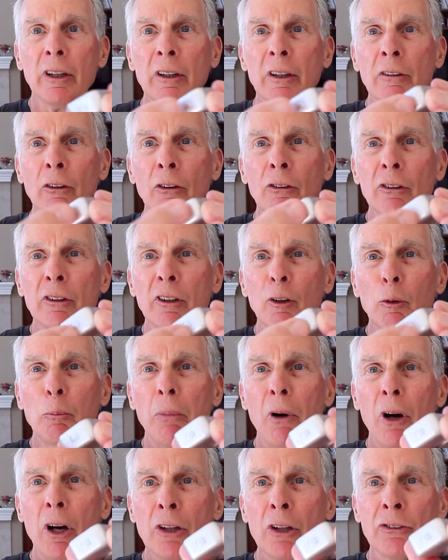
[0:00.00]
There's a little
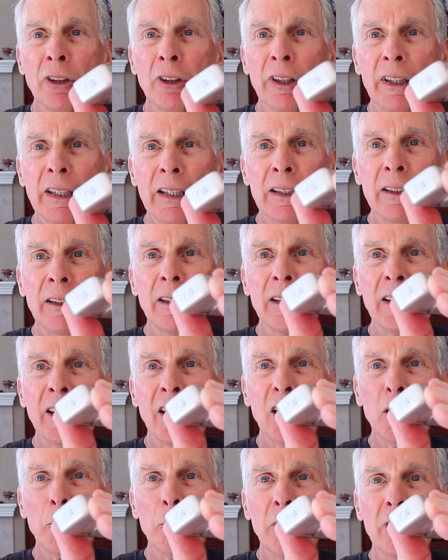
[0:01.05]
boss on the end of the
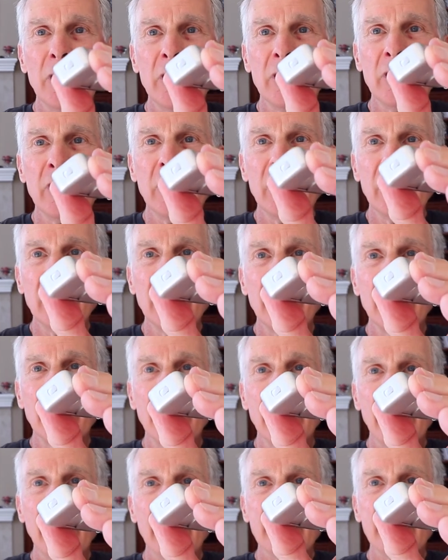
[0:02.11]
camera
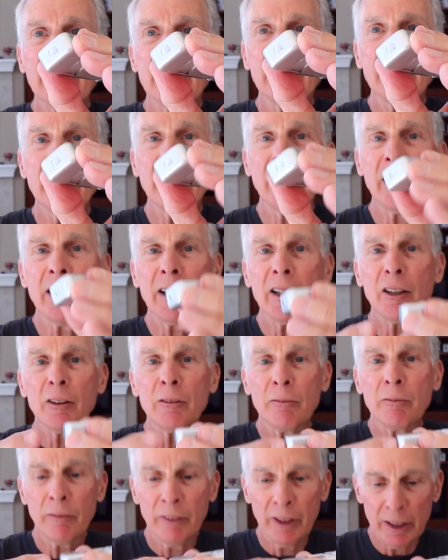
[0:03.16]
that, uh,
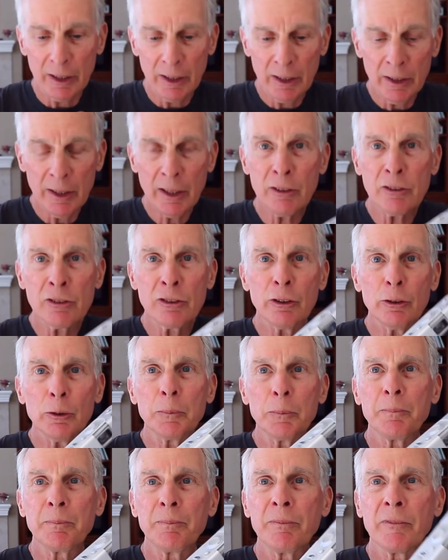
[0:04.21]
that it connects to
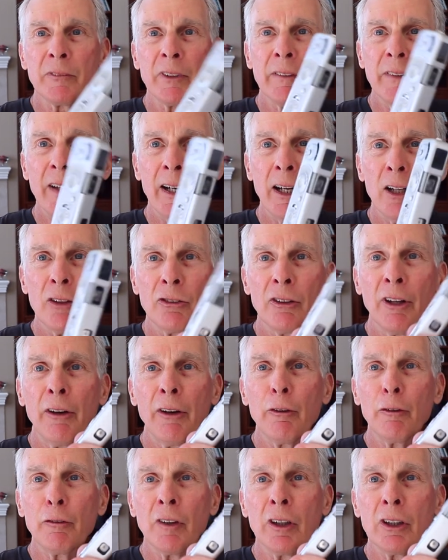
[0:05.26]
that has another
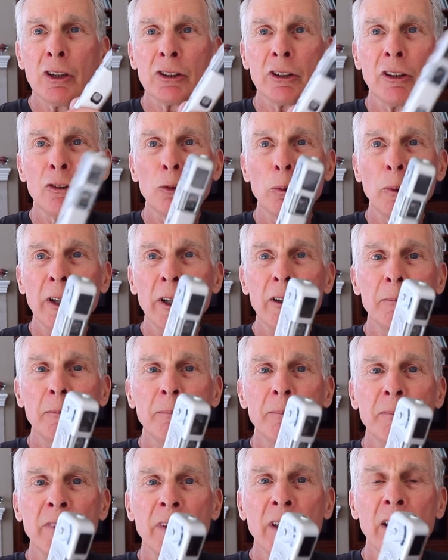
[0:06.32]
function as well.
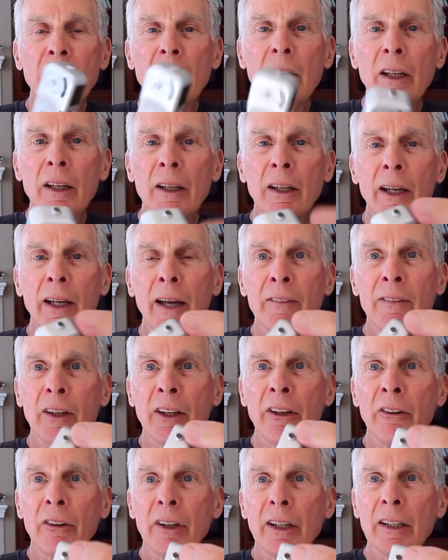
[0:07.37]
At the
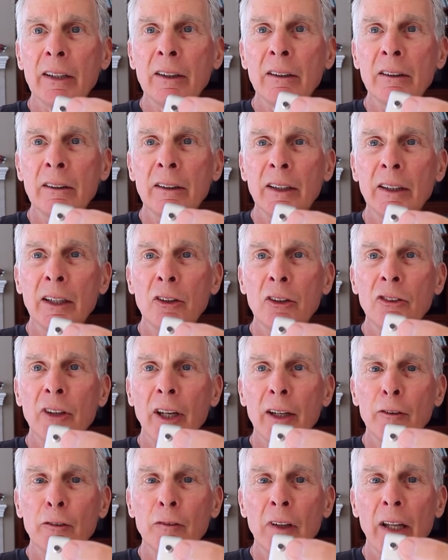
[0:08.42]
other end is a
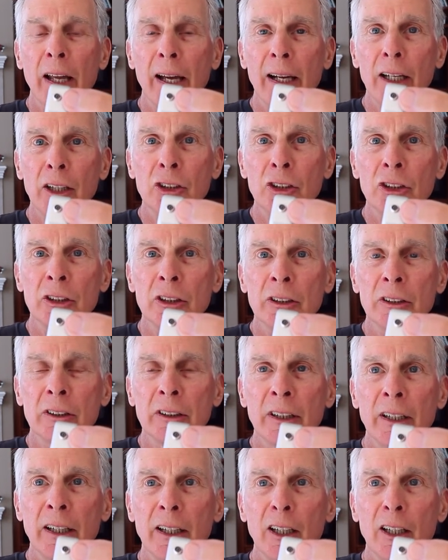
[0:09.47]
flash uh,